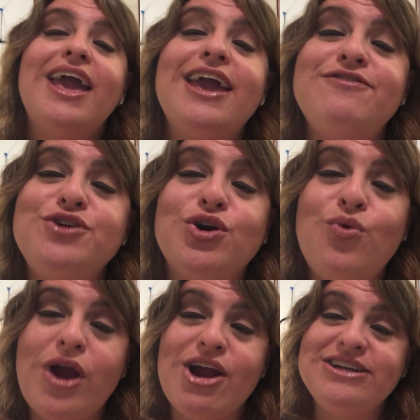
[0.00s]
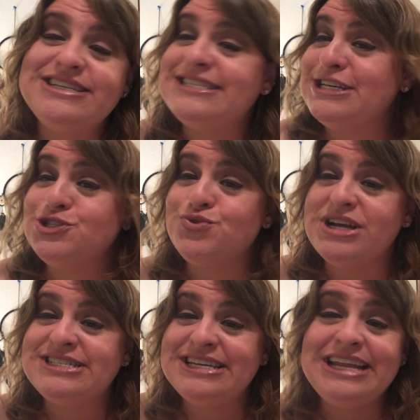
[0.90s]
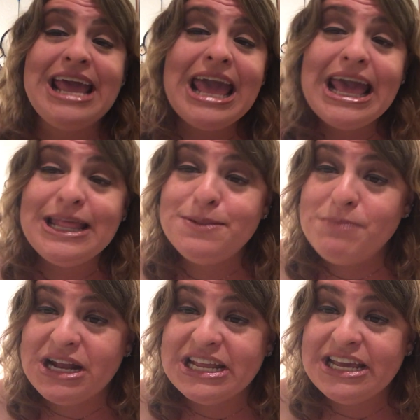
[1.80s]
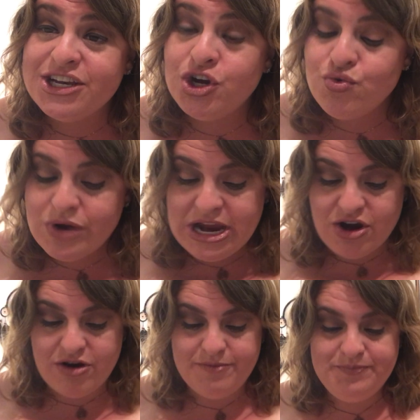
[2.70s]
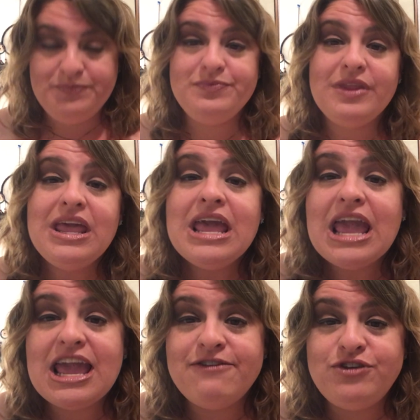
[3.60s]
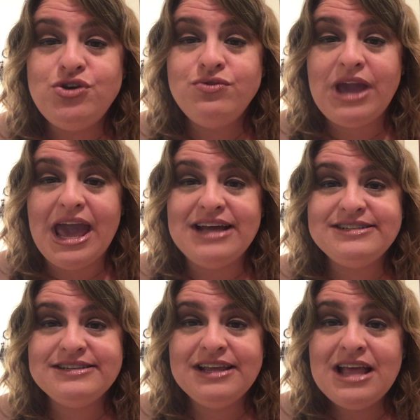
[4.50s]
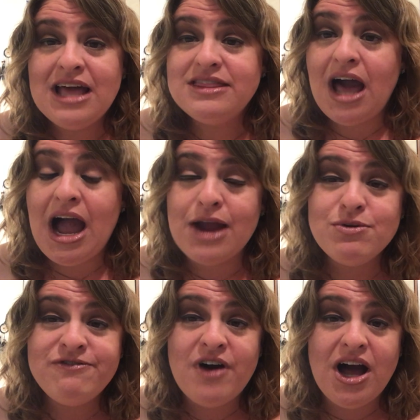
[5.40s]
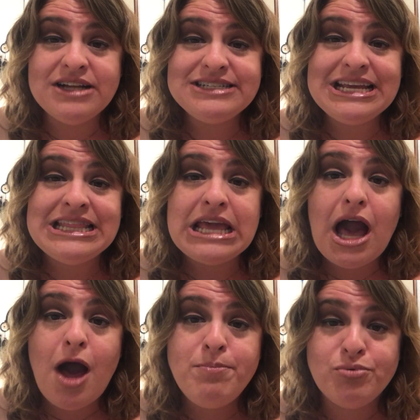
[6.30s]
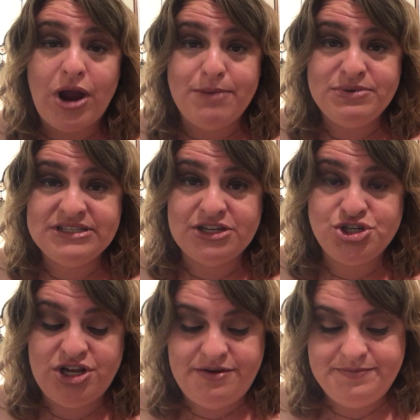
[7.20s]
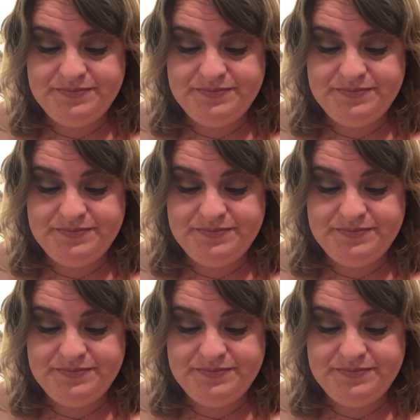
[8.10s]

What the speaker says: if your querent is interested in money and career, if you get the Hierophant in the upright position,